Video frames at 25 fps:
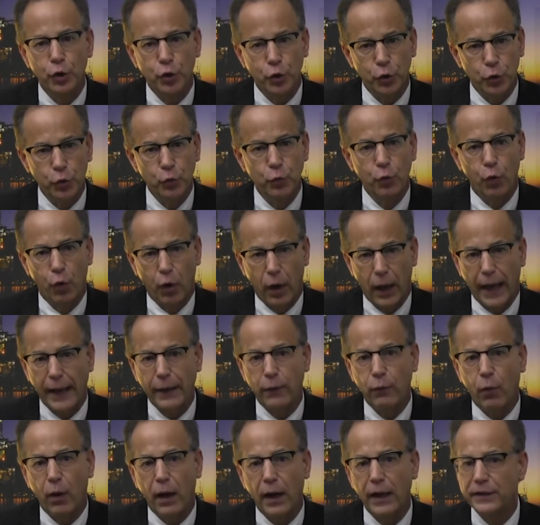you will
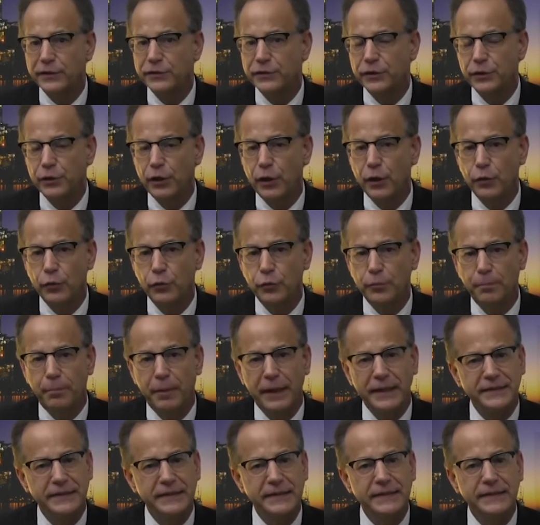likewise conclude
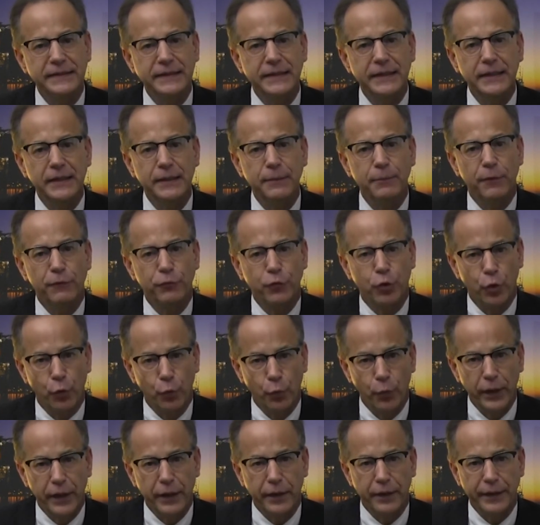BSEE's team of
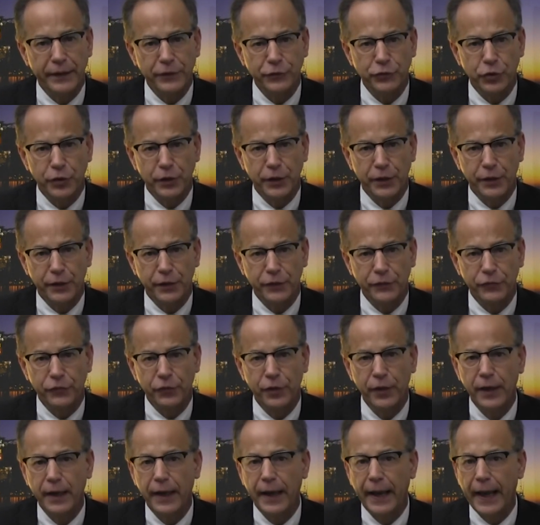career engineers
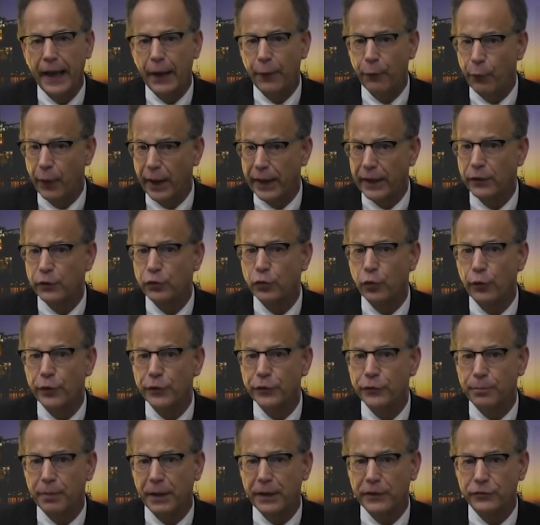and
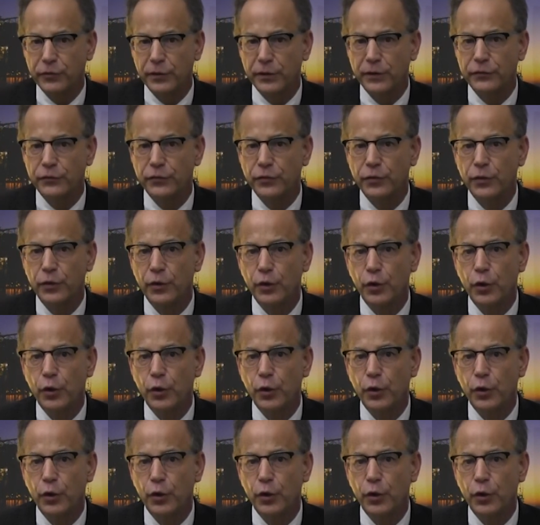regulatory specialists